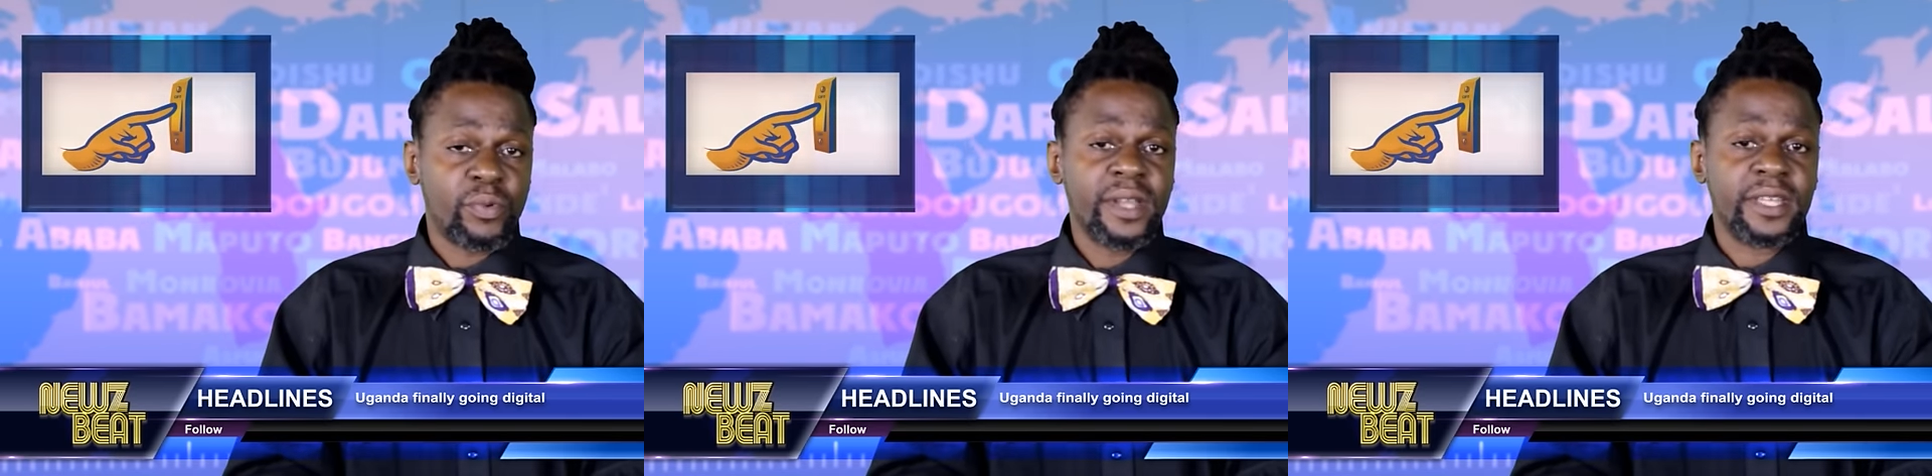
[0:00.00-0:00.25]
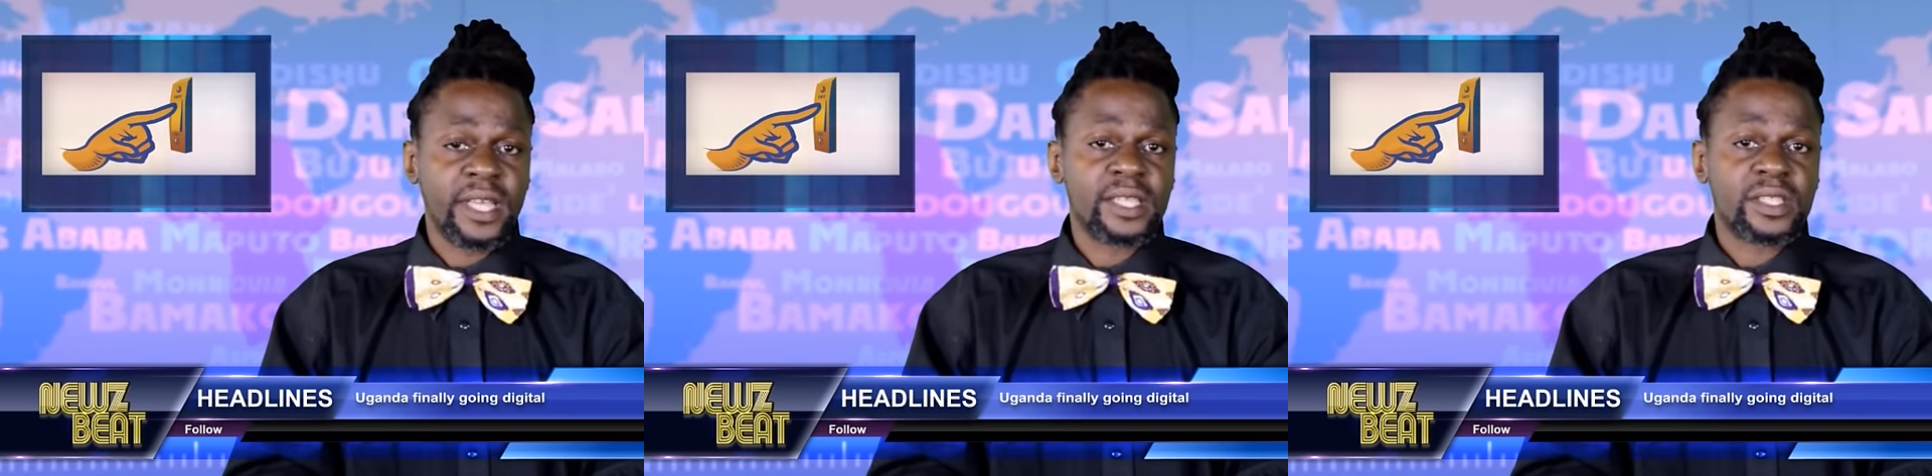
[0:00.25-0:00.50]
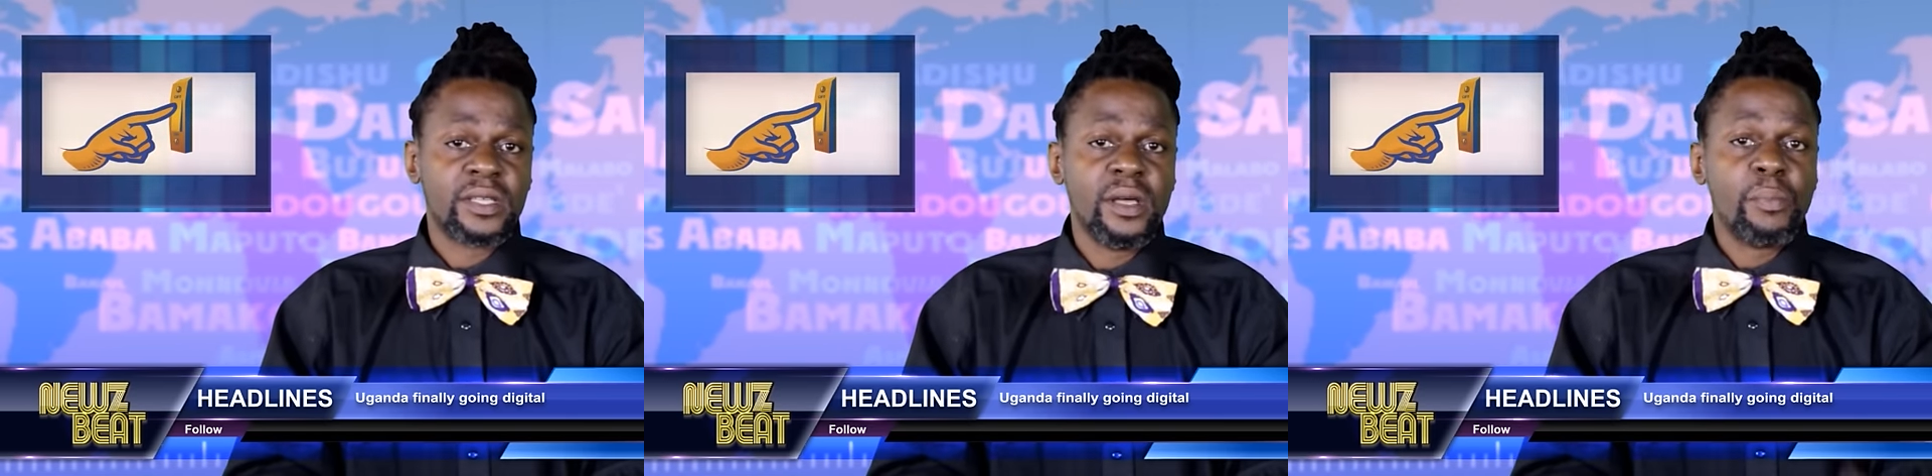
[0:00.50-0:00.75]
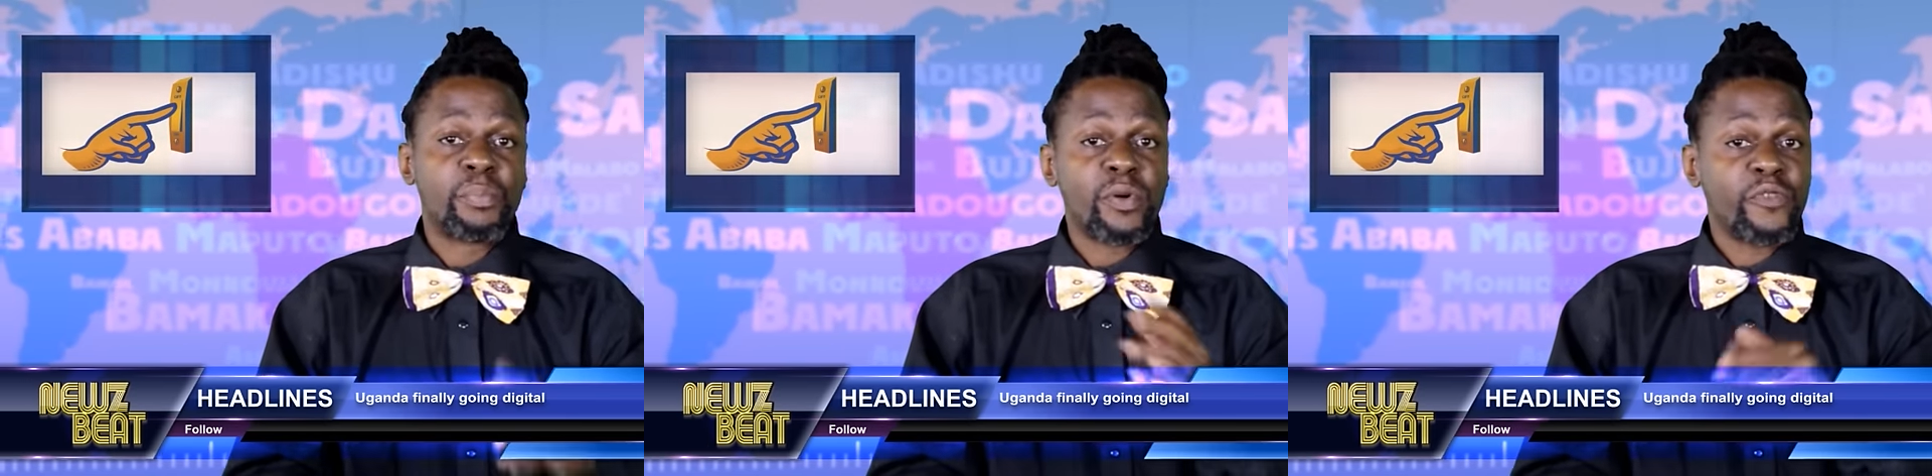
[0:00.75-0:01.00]

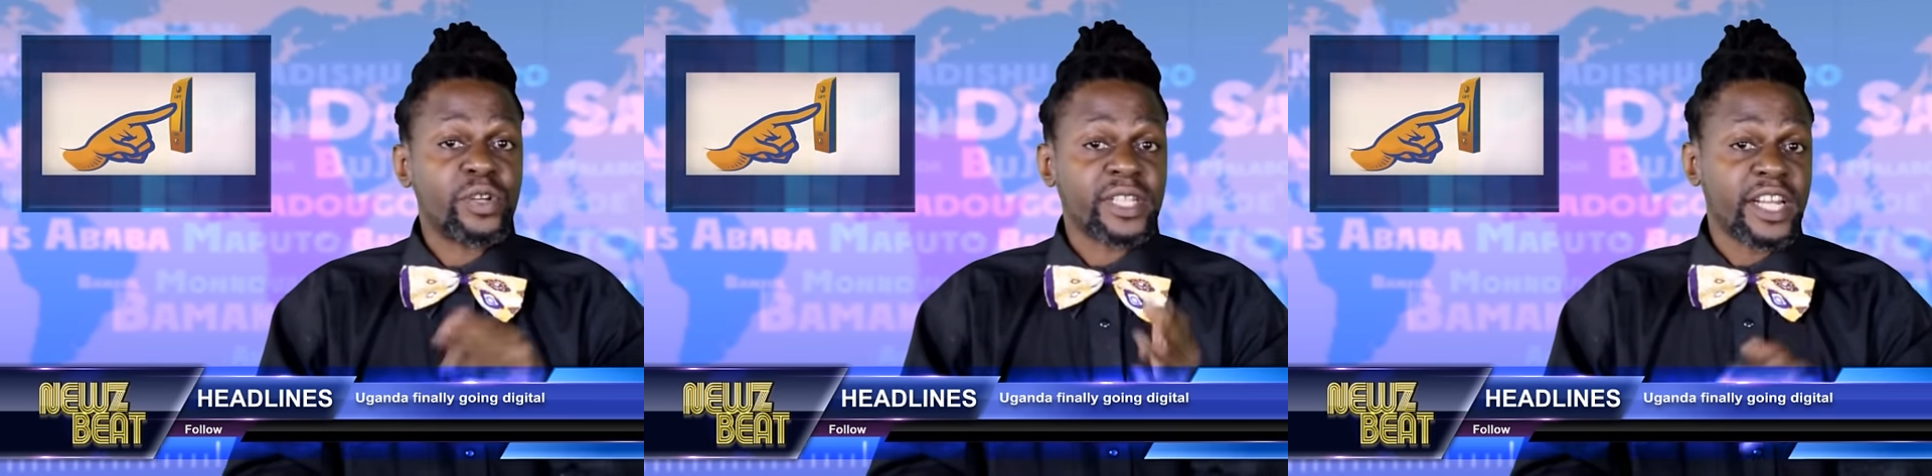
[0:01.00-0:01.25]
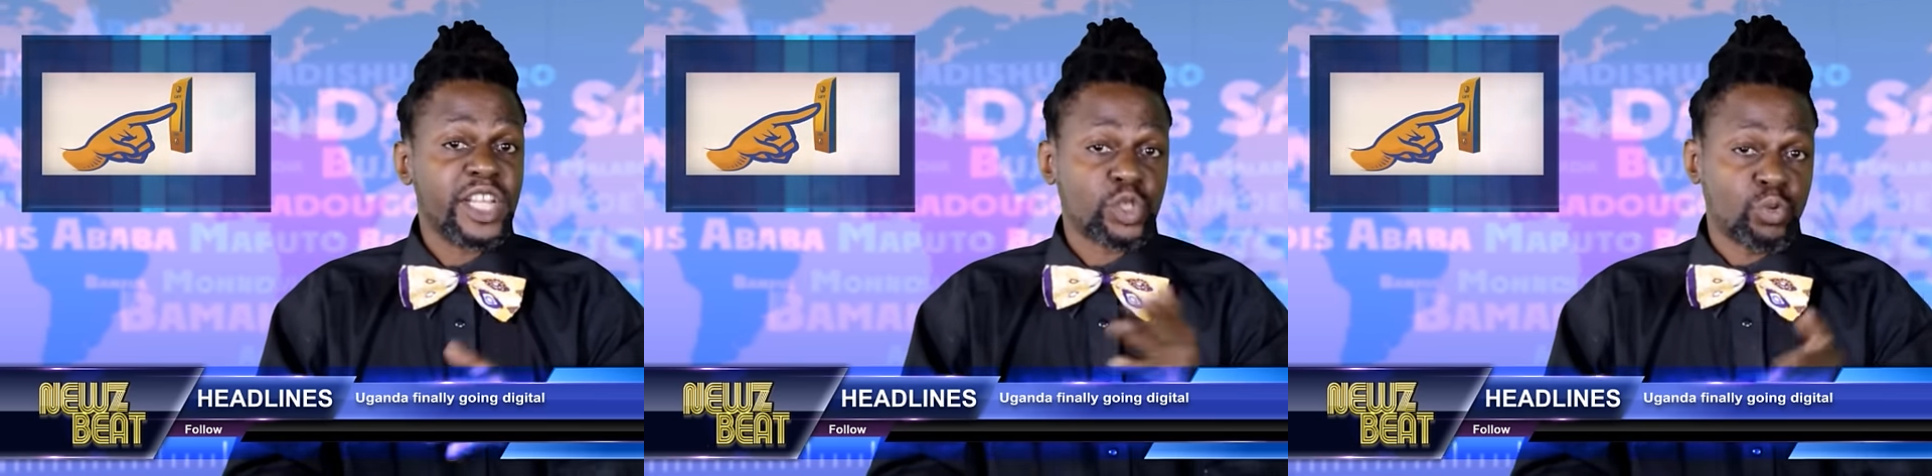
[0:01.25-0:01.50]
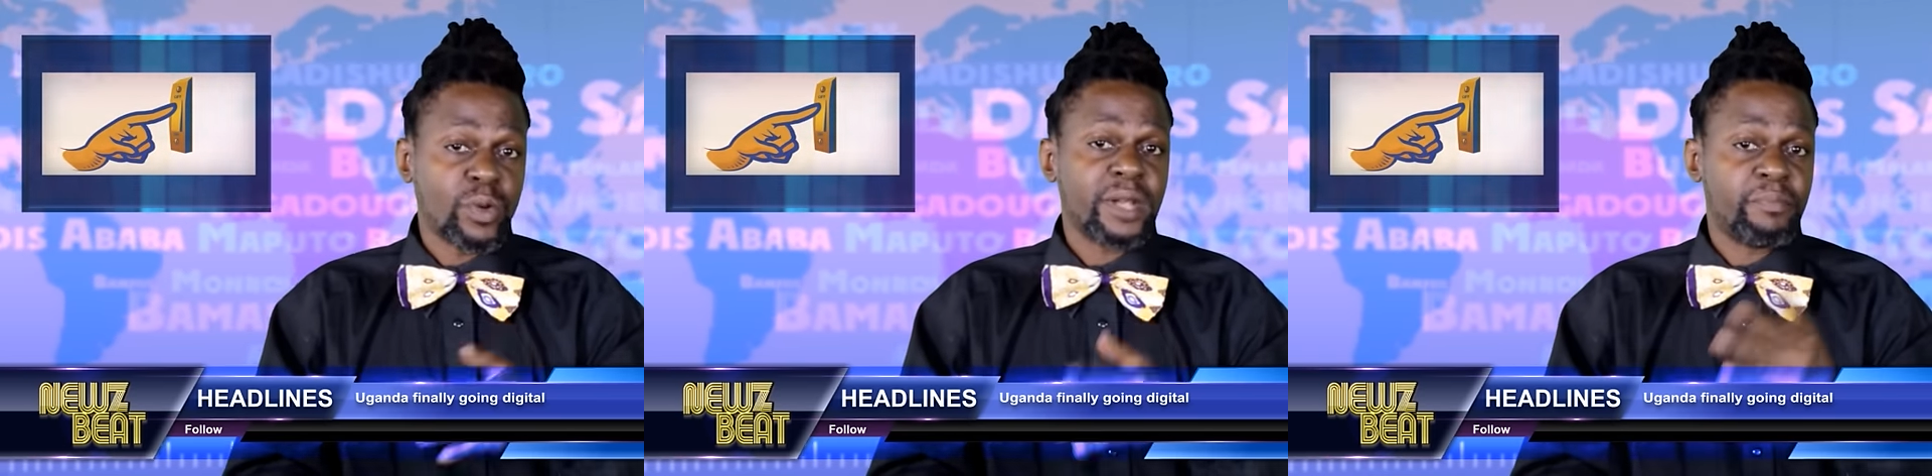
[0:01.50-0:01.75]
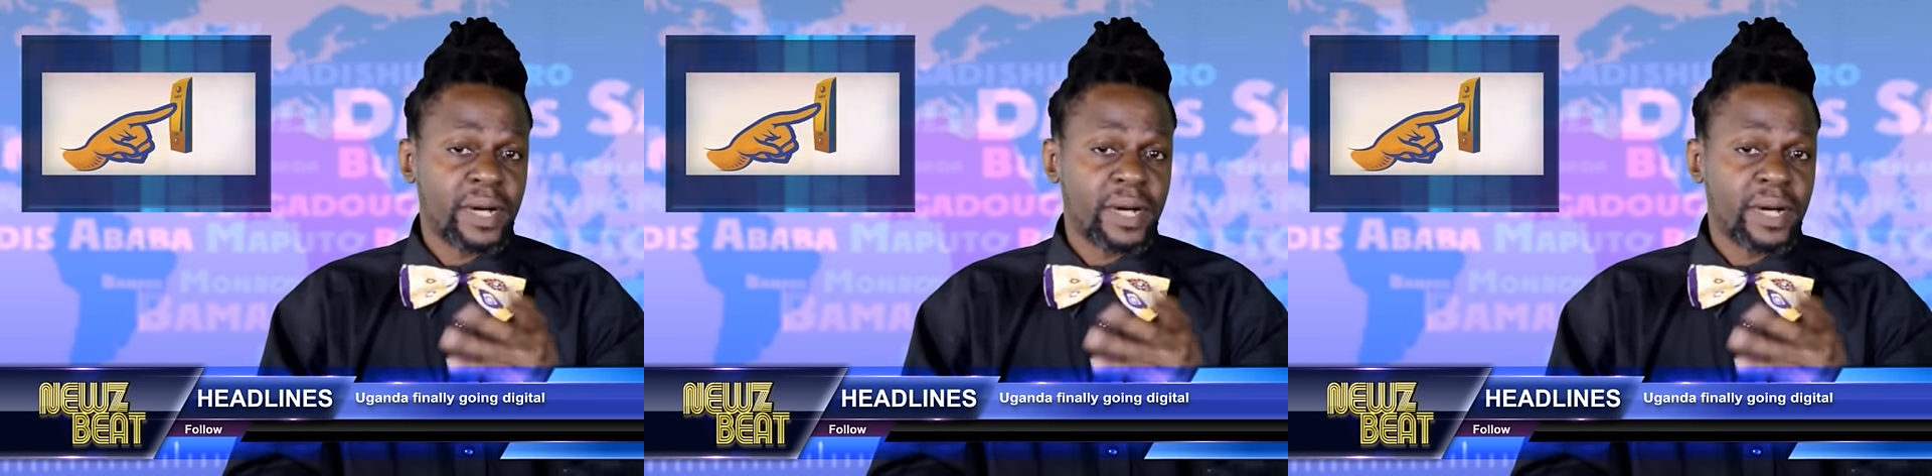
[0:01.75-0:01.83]
radius provoked a nationwide